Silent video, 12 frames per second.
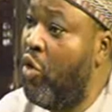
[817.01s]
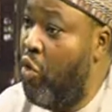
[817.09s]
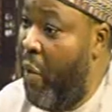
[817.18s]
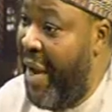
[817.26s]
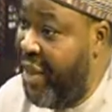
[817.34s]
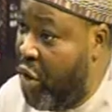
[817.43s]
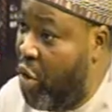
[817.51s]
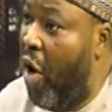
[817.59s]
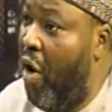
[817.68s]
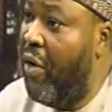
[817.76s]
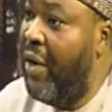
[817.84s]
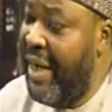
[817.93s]
to
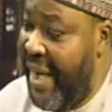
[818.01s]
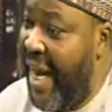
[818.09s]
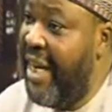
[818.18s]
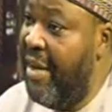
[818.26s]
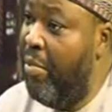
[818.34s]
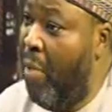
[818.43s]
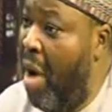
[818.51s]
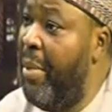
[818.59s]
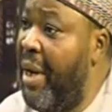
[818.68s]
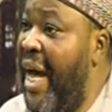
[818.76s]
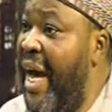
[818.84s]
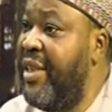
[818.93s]
ensure that he
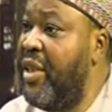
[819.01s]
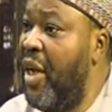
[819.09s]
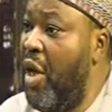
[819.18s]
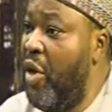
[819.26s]
mobilize,